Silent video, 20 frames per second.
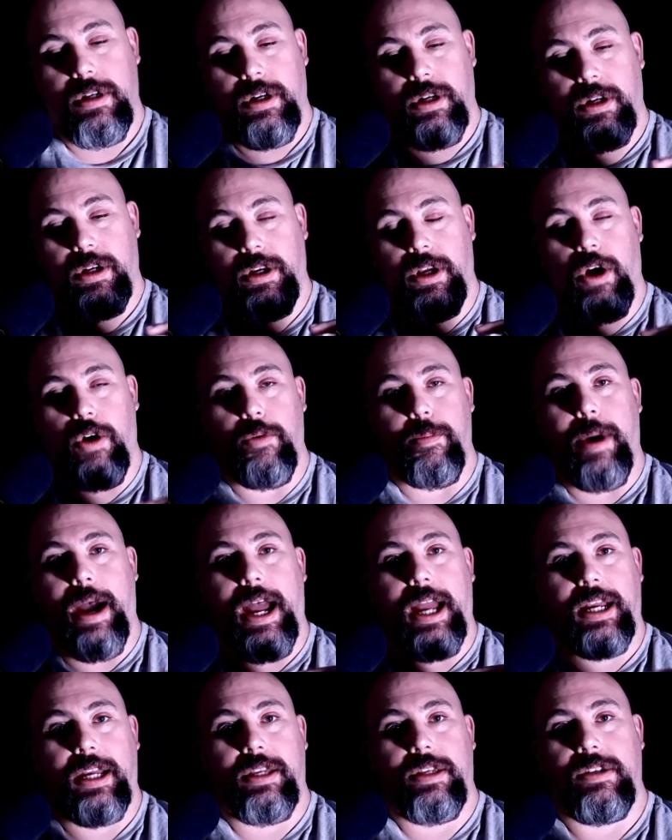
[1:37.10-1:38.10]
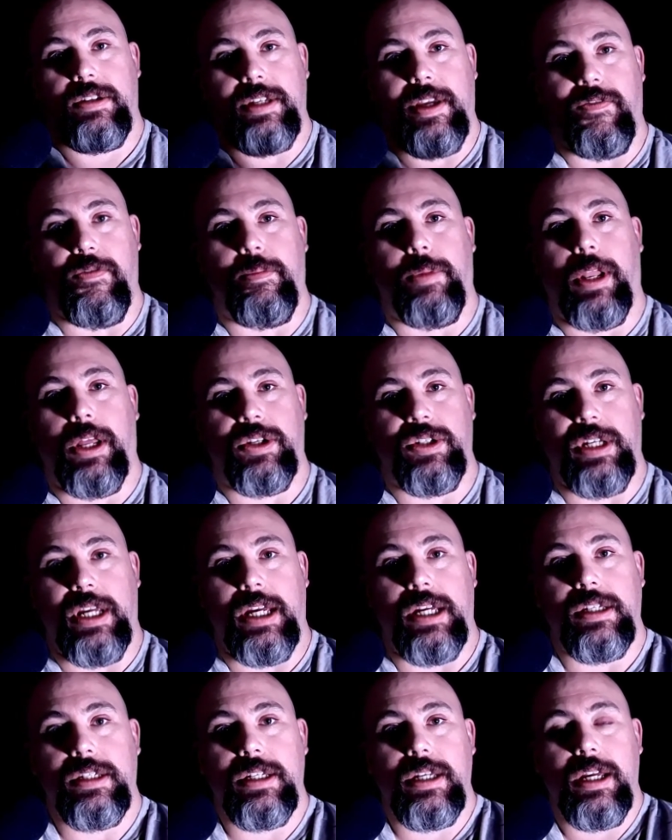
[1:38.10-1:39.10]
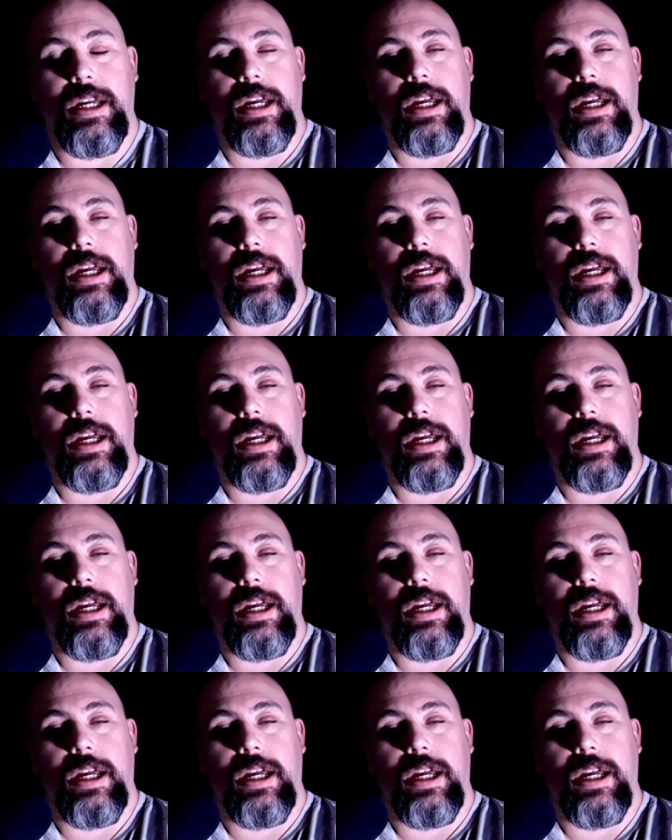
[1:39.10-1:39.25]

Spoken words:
go back 7+ years.